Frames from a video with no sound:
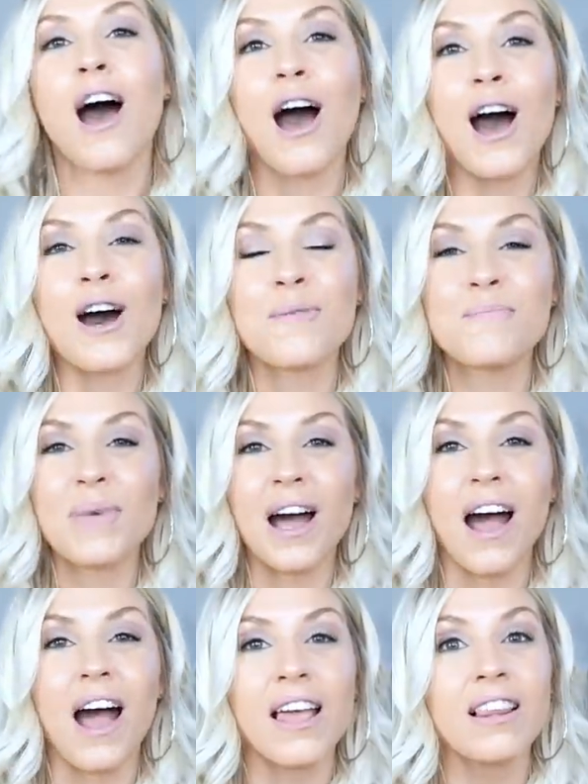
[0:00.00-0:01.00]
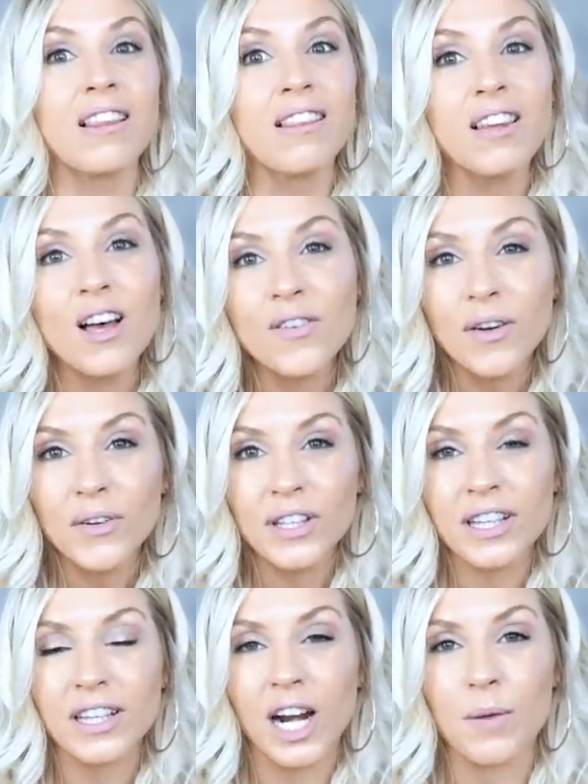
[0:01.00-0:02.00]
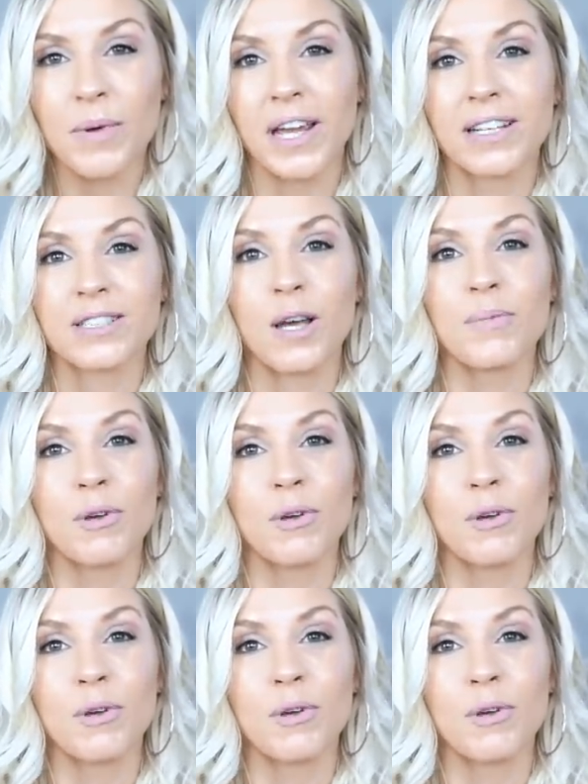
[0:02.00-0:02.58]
Um, but I love everything that I picked up.